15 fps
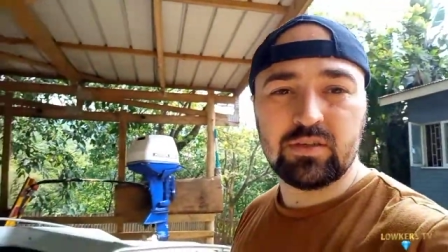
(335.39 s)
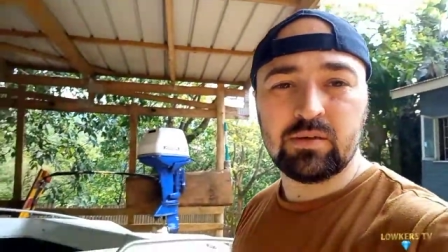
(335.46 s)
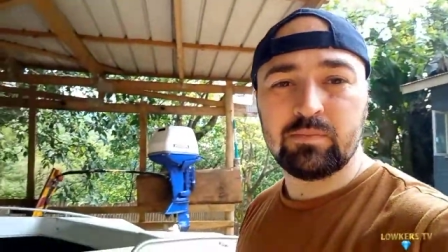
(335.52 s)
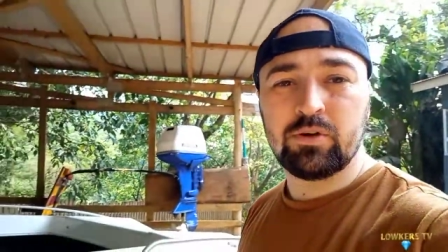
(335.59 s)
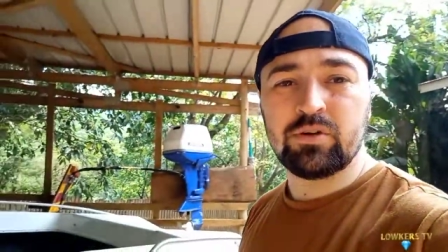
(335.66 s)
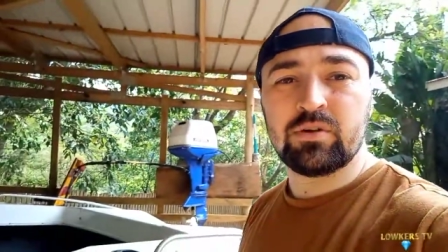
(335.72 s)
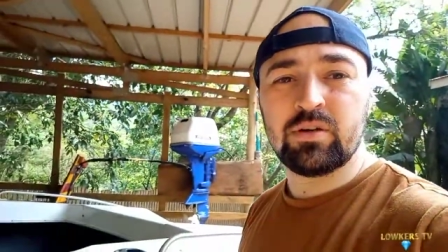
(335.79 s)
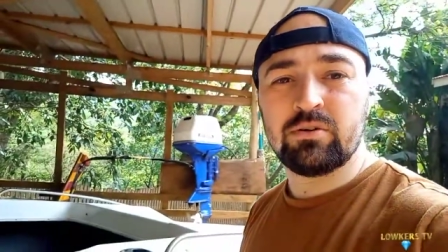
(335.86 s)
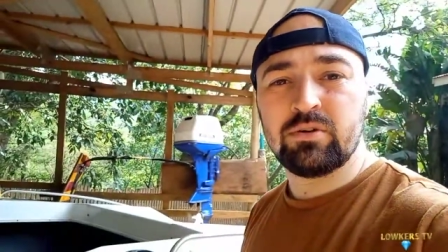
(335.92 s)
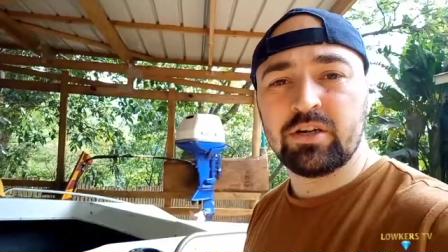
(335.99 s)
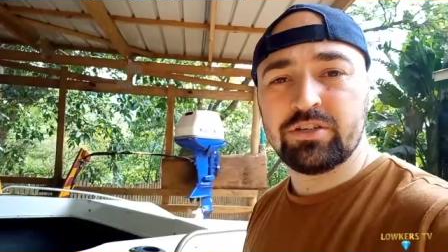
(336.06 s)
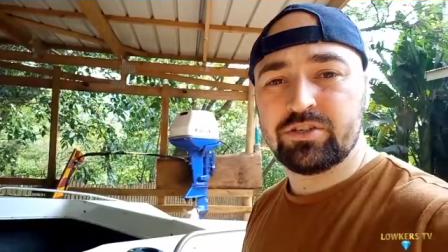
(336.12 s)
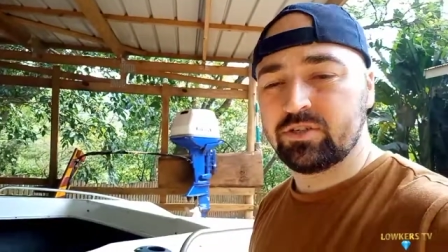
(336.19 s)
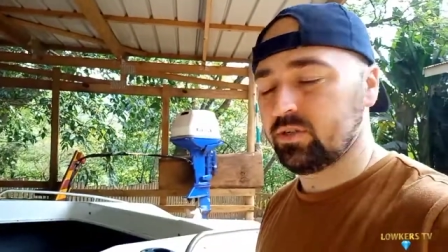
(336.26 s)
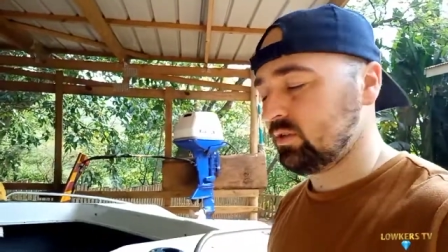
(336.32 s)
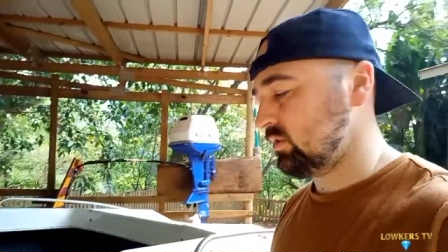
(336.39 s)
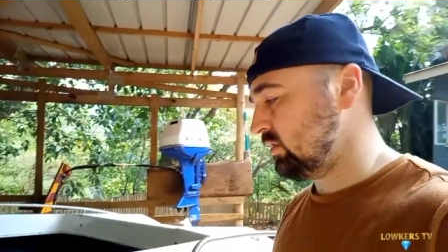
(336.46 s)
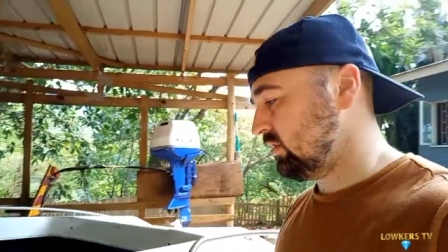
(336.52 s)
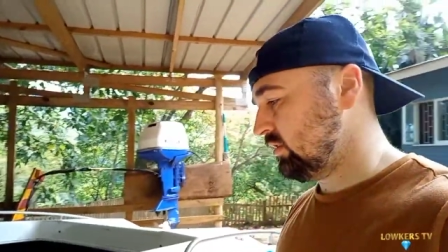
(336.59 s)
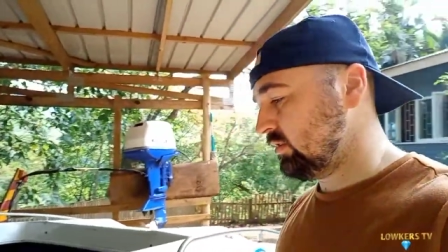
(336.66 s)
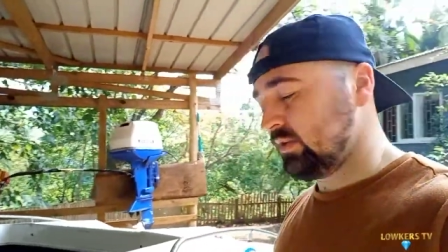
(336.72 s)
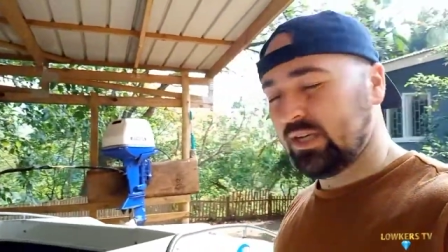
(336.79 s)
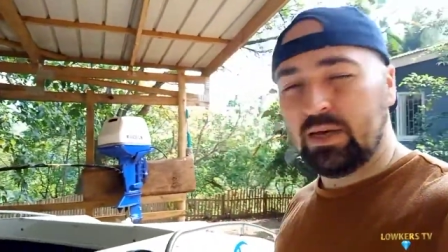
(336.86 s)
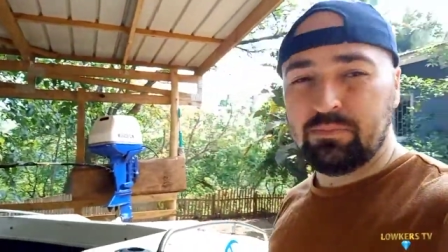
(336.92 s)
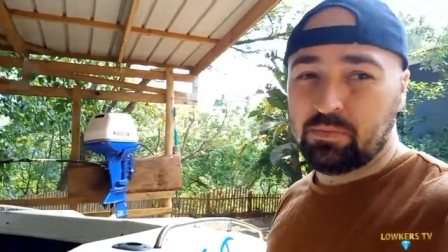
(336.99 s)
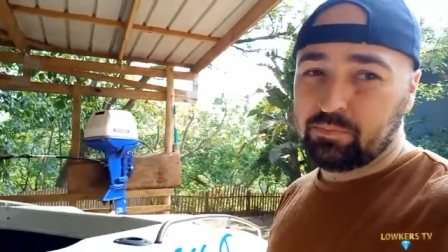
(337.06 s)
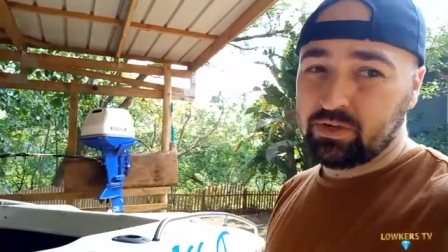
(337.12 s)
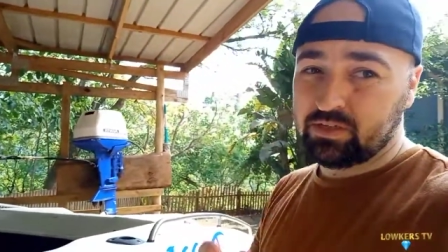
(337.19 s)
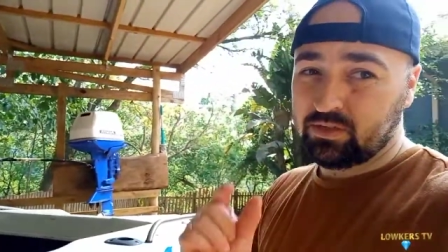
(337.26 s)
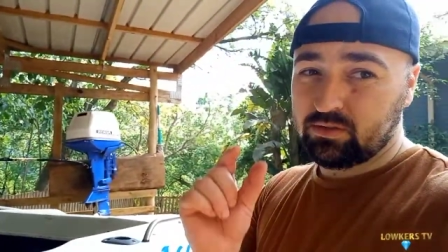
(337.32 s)
I'm not in a rush. I'm a
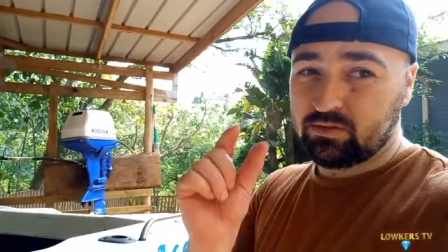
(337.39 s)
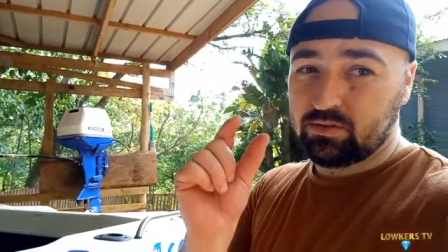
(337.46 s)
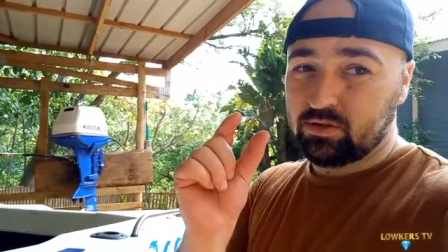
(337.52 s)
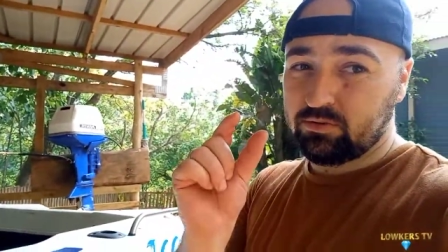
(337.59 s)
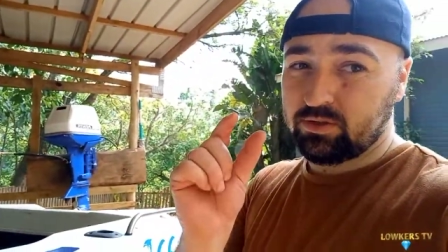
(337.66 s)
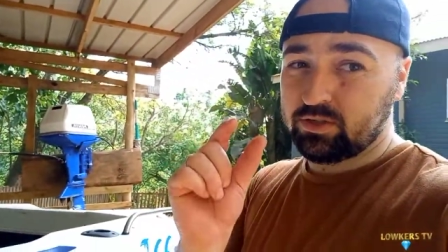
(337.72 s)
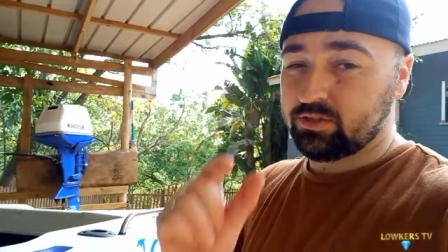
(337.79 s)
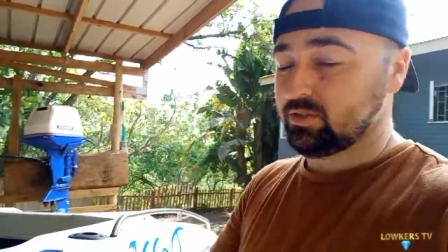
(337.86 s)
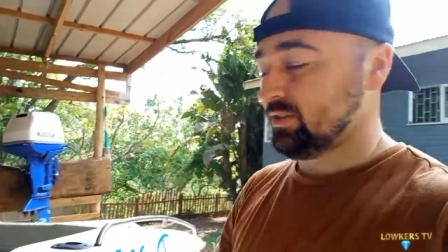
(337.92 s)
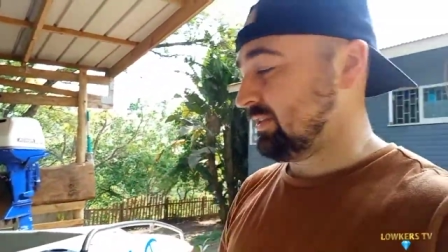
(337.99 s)
bit in a rush.